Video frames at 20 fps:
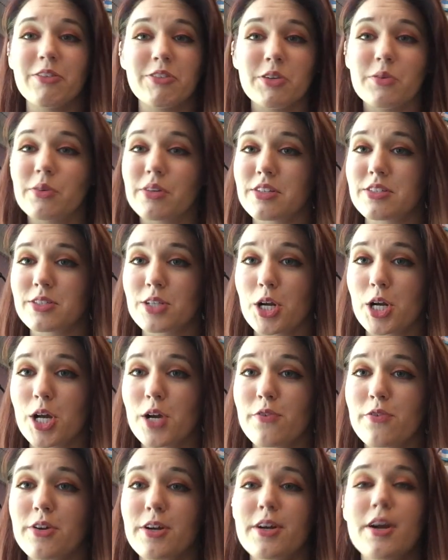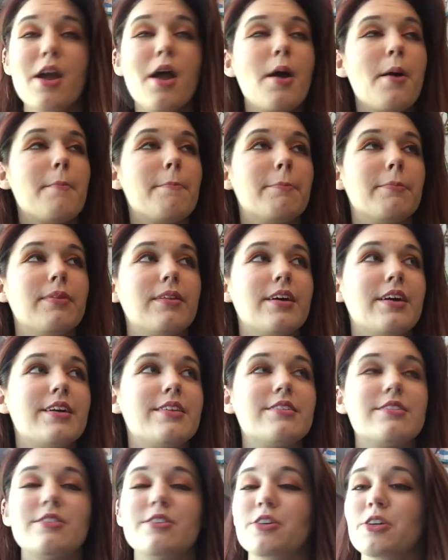If you want to start over,
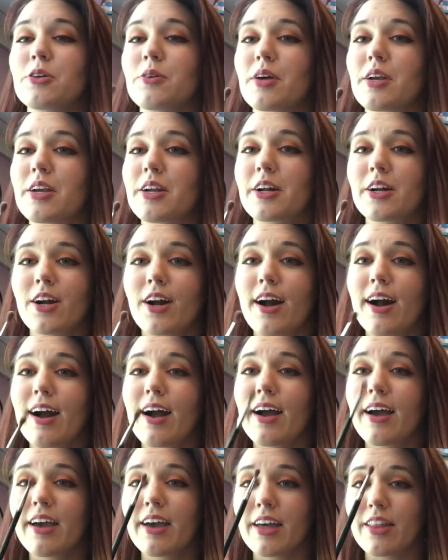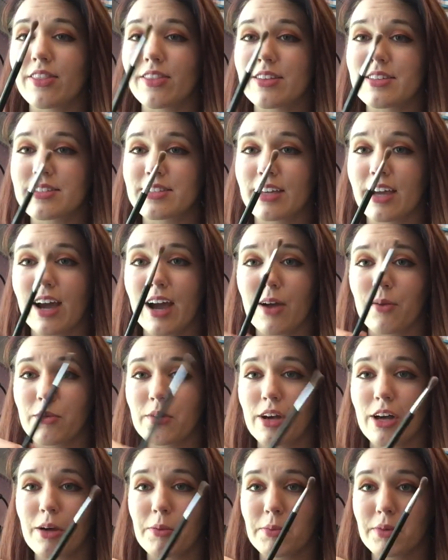blend until you're ready to cry, and this guy
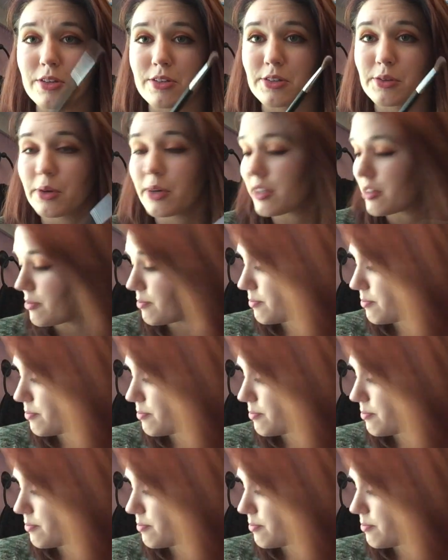will help you do it.